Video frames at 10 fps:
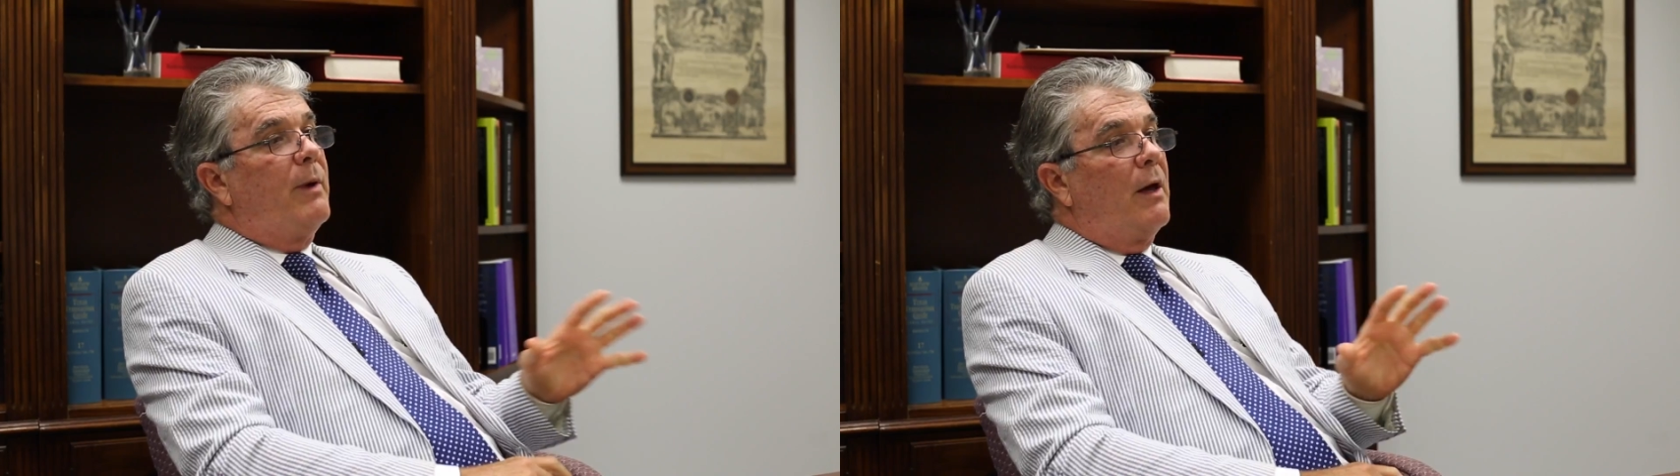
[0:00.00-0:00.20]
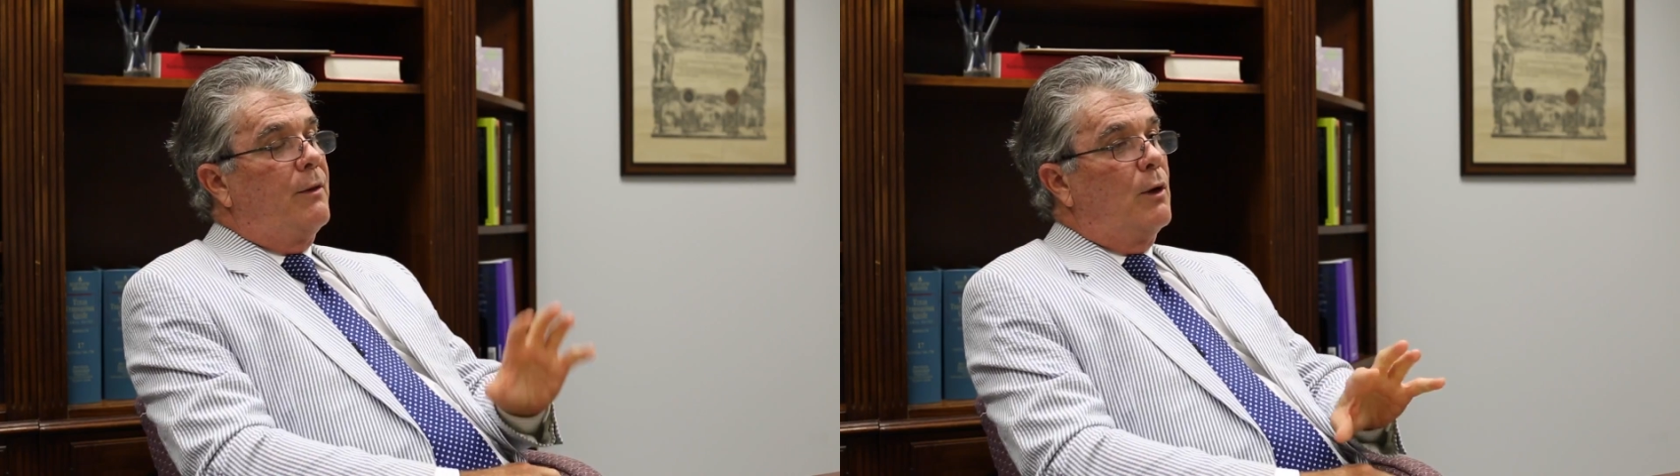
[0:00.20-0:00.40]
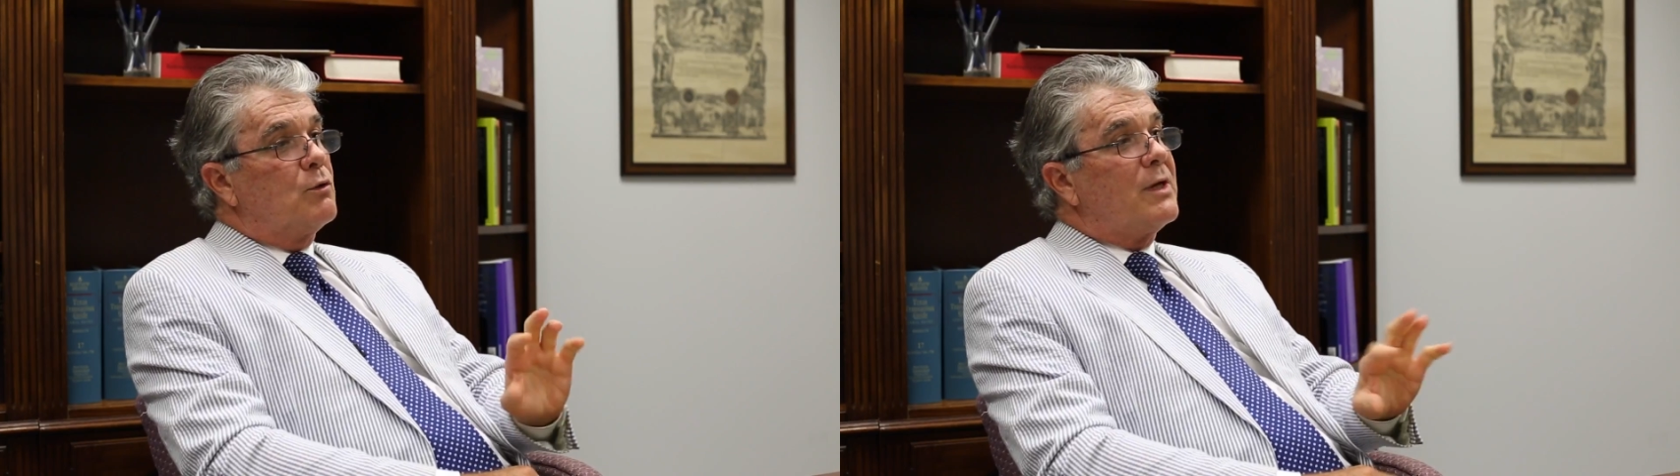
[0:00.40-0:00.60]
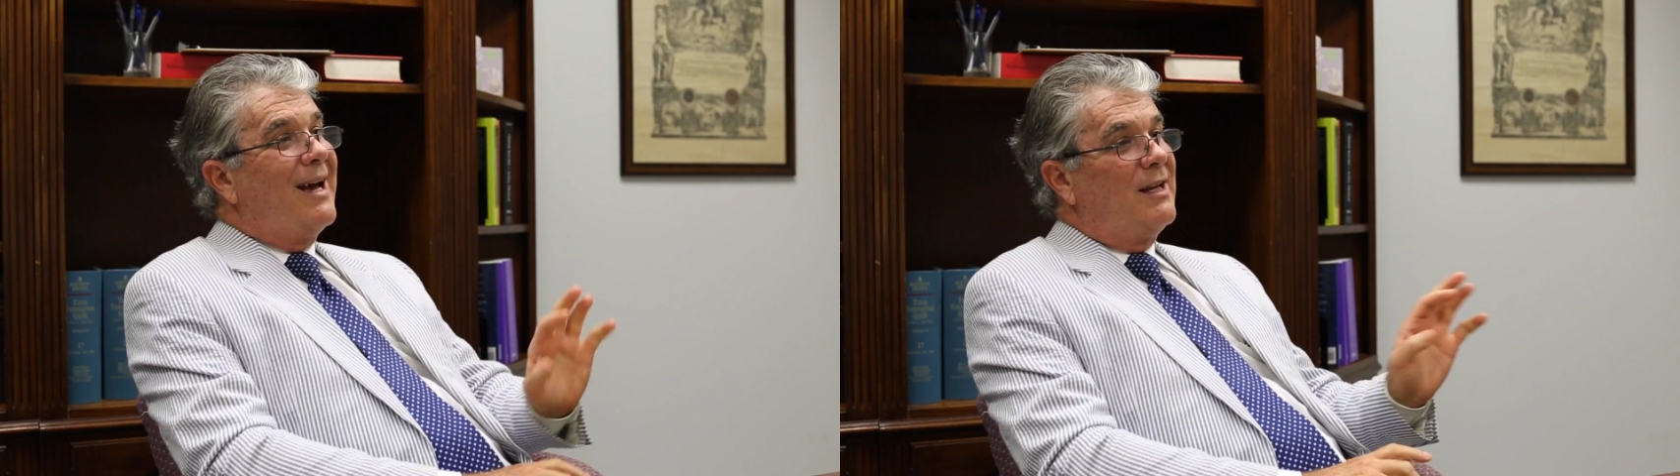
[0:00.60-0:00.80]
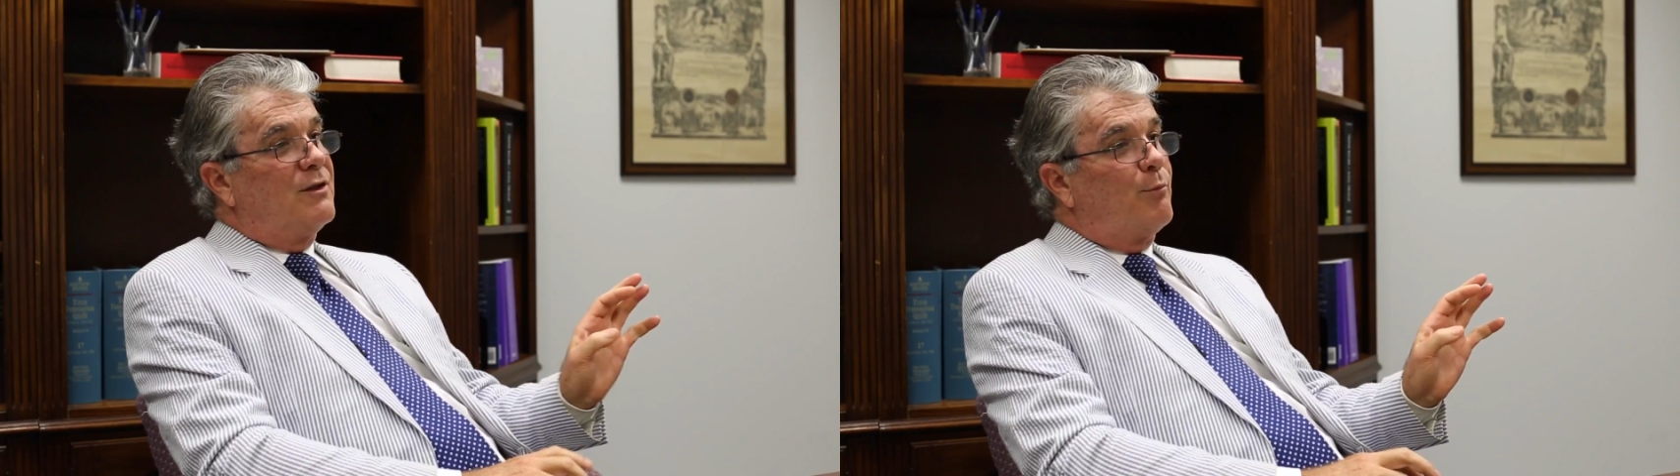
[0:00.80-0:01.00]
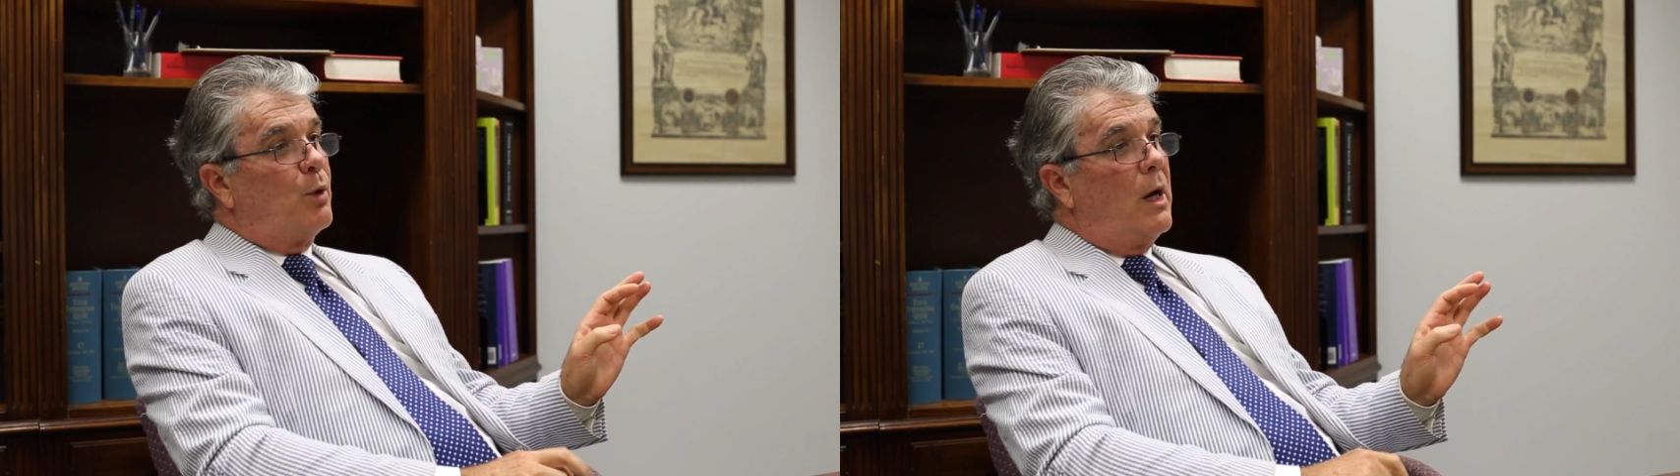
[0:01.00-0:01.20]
about those kinds of